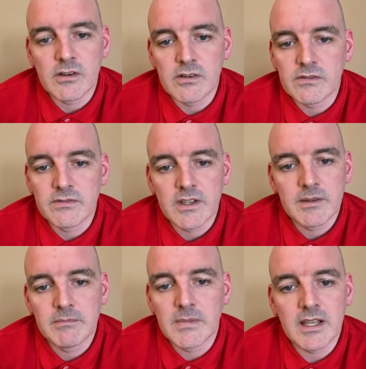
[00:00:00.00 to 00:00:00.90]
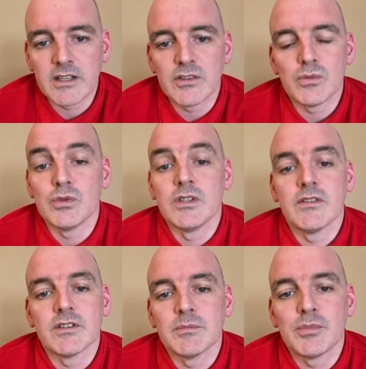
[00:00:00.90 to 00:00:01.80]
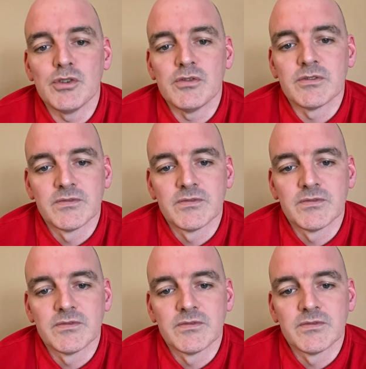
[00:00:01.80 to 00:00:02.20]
of that my life would never improve.